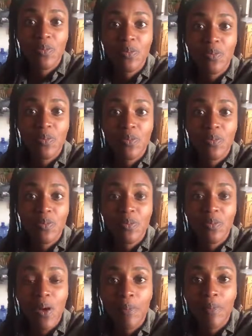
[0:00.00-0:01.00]
how to
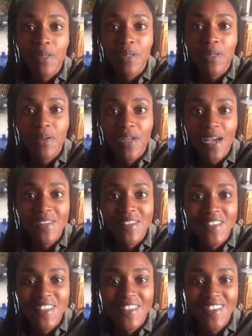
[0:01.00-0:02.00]
properly
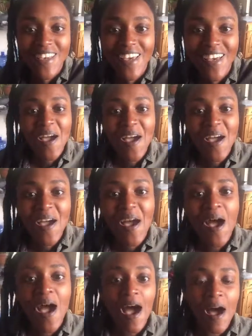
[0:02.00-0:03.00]
pronounce these.
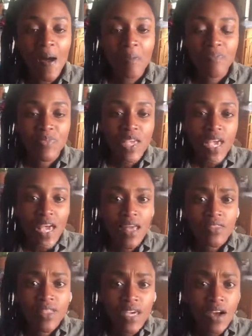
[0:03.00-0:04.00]

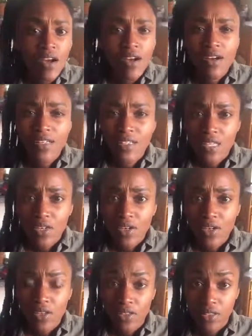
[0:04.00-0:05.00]
And they are
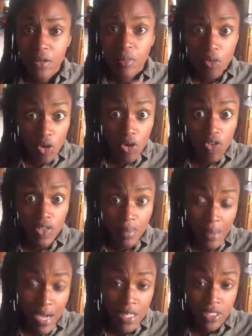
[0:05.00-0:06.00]
considered, there are more of
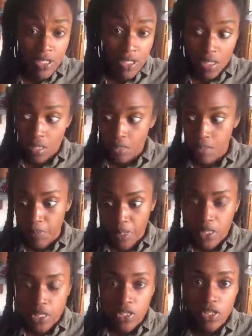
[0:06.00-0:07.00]
them actually,
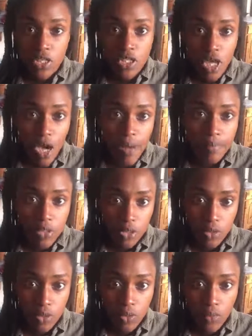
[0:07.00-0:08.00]
but these are the top
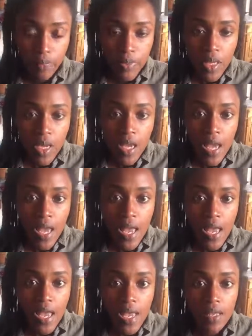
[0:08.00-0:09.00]
two.
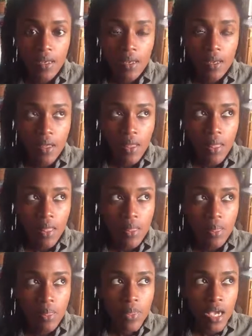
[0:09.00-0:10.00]
And
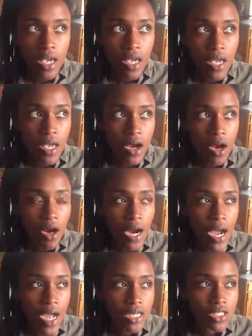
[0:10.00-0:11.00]
they are
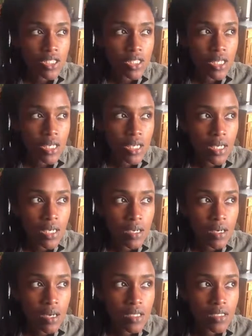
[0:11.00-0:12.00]

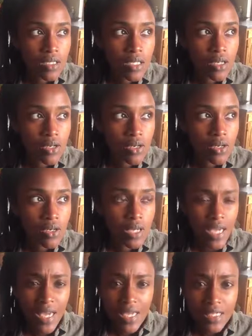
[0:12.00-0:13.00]
actually considered
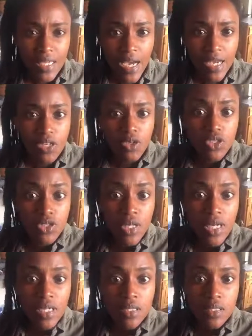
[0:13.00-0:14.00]

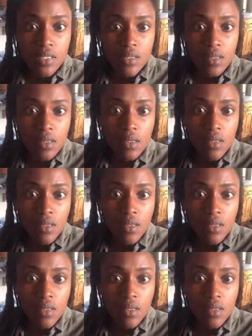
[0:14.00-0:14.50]
anti-nutrients.